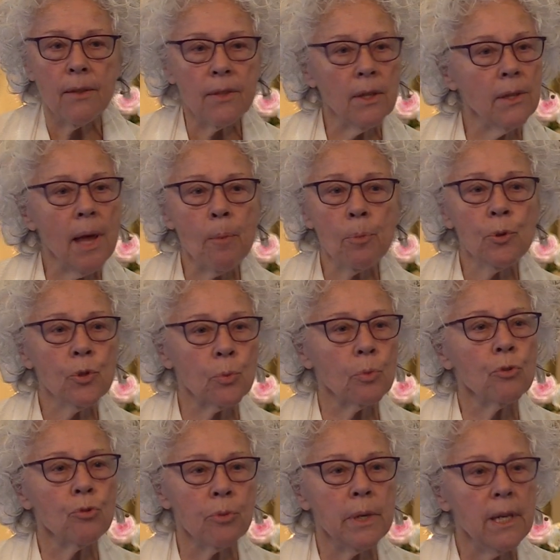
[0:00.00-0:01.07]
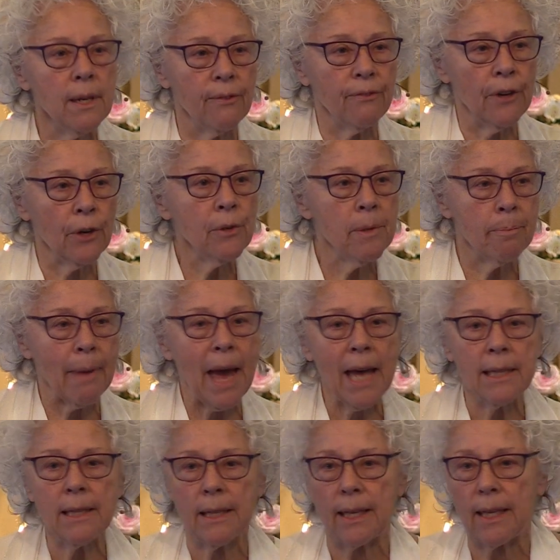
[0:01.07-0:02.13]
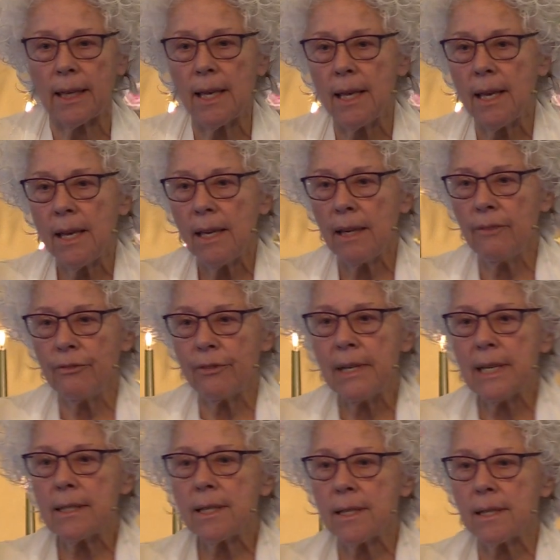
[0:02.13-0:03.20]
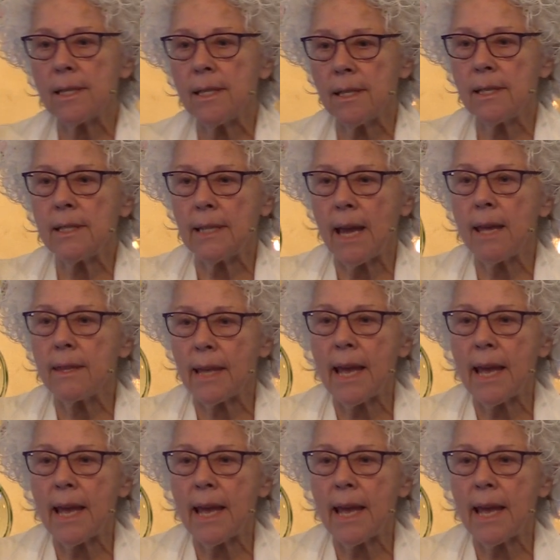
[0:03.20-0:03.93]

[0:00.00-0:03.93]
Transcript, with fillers: the lepers were treated very badly in Francis's day.